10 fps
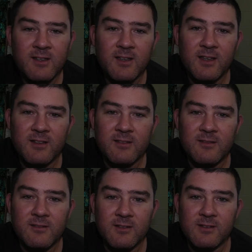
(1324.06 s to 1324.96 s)

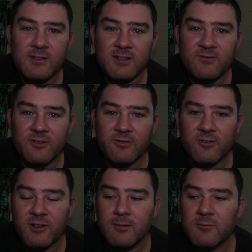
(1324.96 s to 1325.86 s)
and the 6.5
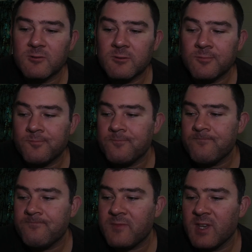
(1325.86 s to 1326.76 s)
Creedmoor.
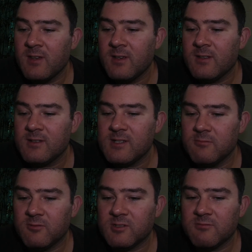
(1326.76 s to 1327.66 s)

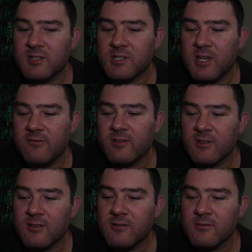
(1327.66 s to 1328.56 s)
Simple switch, even
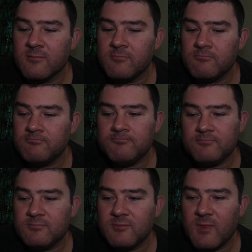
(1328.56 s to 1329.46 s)
though
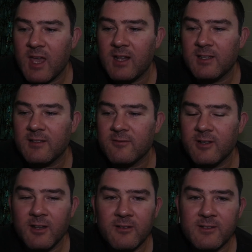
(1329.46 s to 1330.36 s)
Alliant
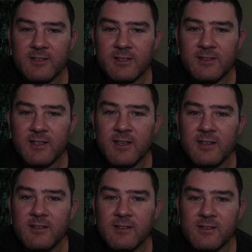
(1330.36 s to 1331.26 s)
Reloader
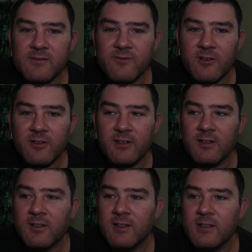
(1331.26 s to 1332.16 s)
16 is very
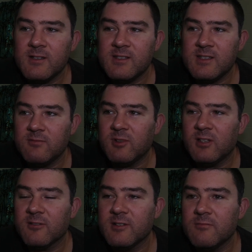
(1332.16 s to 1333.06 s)

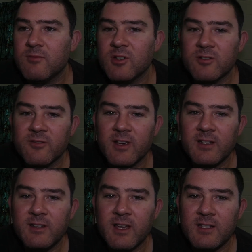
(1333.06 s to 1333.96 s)
similar in burn
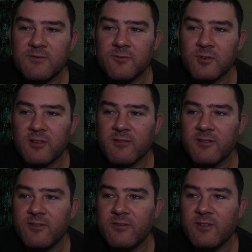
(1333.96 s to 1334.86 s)
rate to
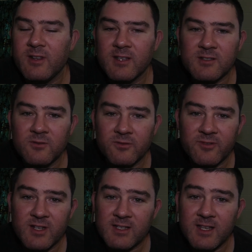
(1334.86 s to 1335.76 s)
H4350, they're sort of
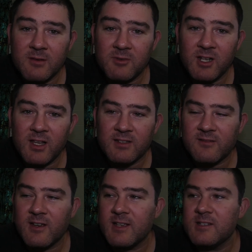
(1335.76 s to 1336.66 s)
in the same class
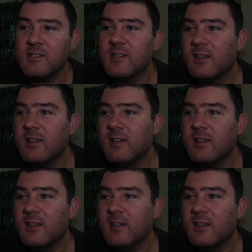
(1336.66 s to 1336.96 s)
range.